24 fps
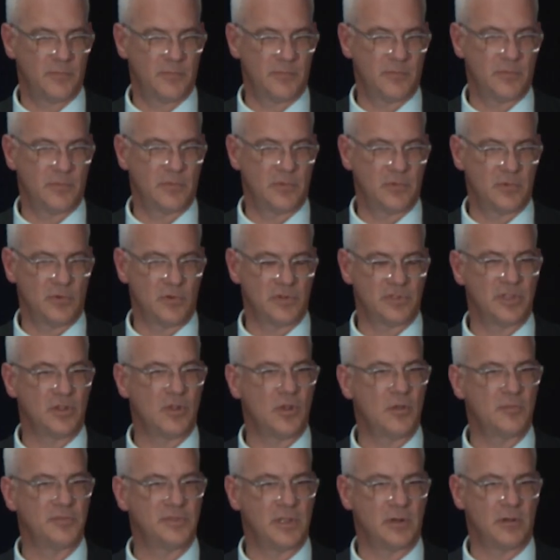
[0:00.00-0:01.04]
nursing
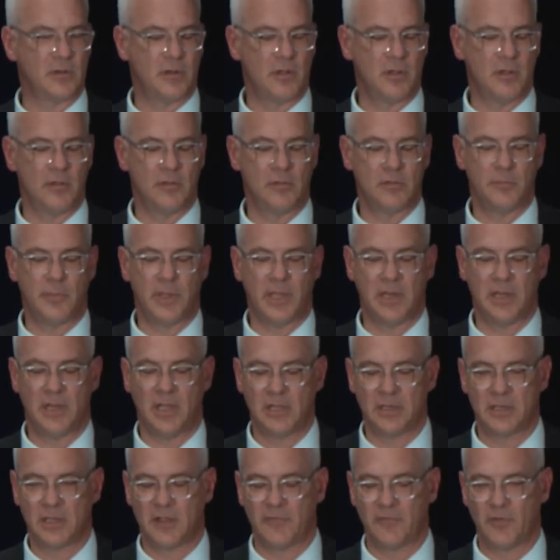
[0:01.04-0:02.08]
homes that are owned by
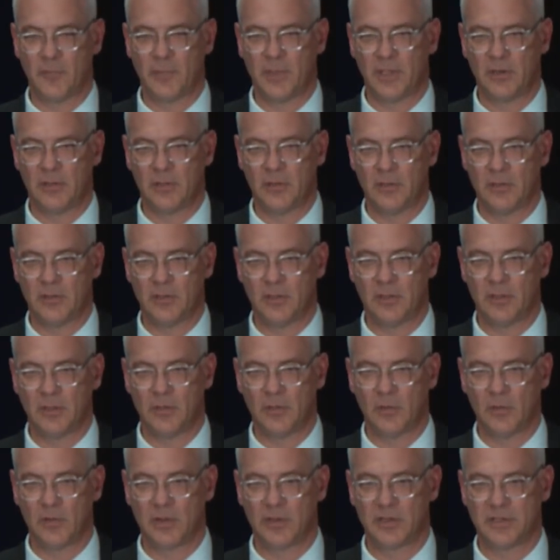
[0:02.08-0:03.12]

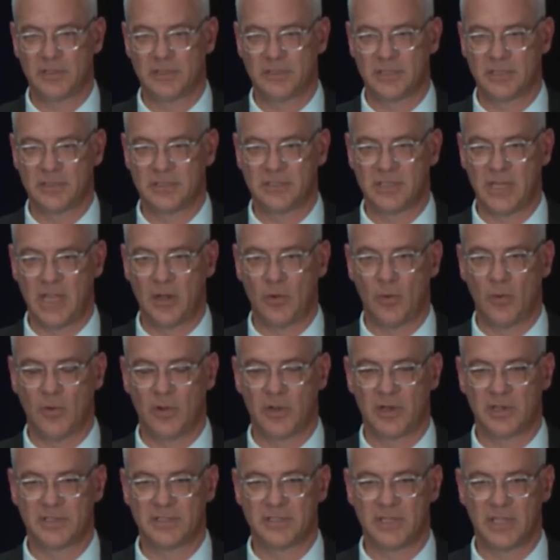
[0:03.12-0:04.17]
non-governmental state
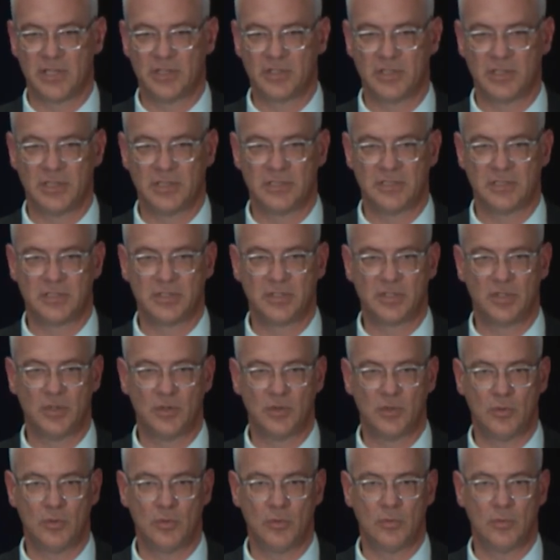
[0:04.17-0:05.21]
organizations
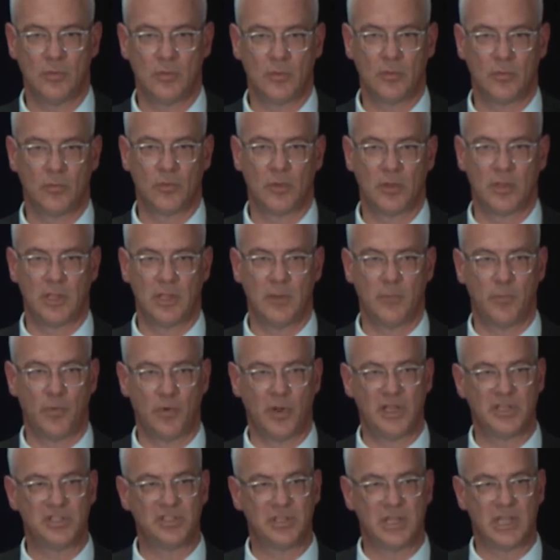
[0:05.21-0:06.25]
to really
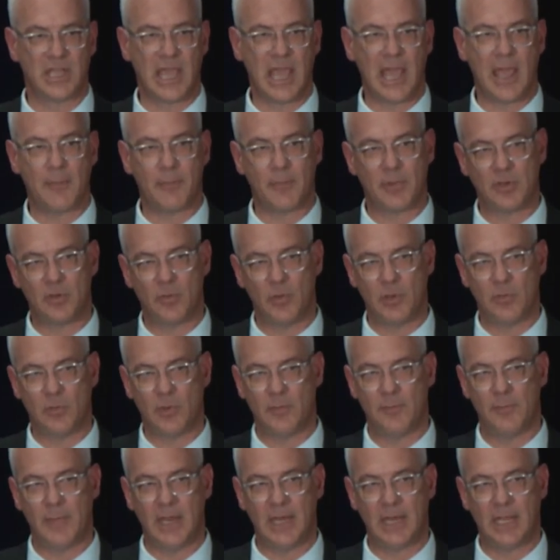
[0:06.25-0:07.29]
bridge the gap between
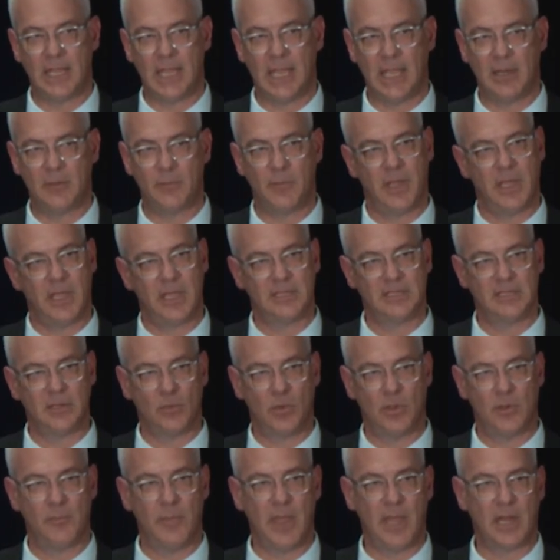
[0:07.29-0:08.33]
what Medicaid pays and
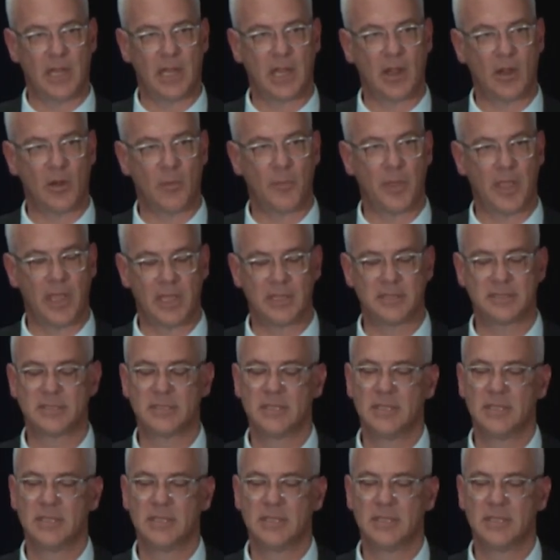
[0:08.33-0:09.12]
what Medicare pays.